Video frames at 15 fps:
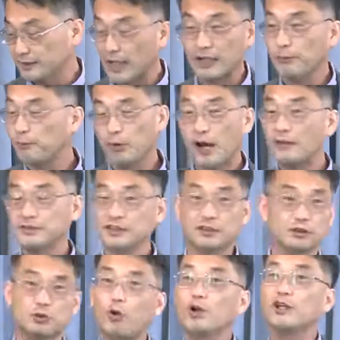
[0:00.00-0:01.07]
I know perhaps it's
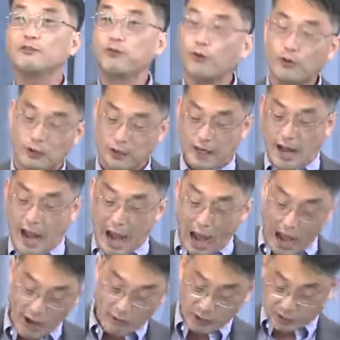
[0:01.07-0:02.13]
a 24
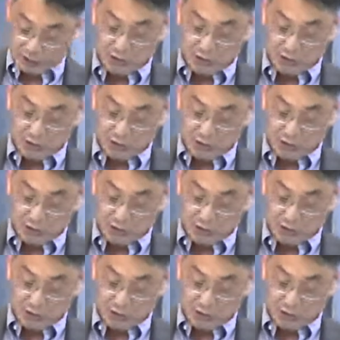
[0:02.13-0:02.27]
hour